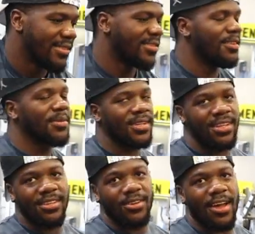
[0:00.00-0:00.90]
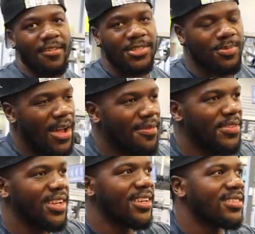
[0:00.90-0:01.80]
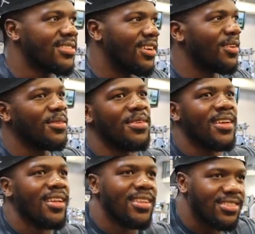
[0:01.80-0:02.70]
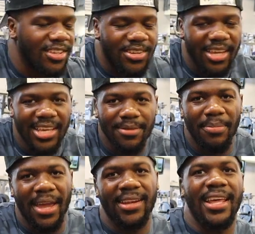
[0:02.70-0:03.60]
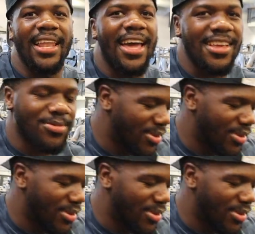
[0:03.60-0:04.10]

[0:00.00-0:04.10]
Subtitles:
Typically you'll have a spot for this, so you can bang that last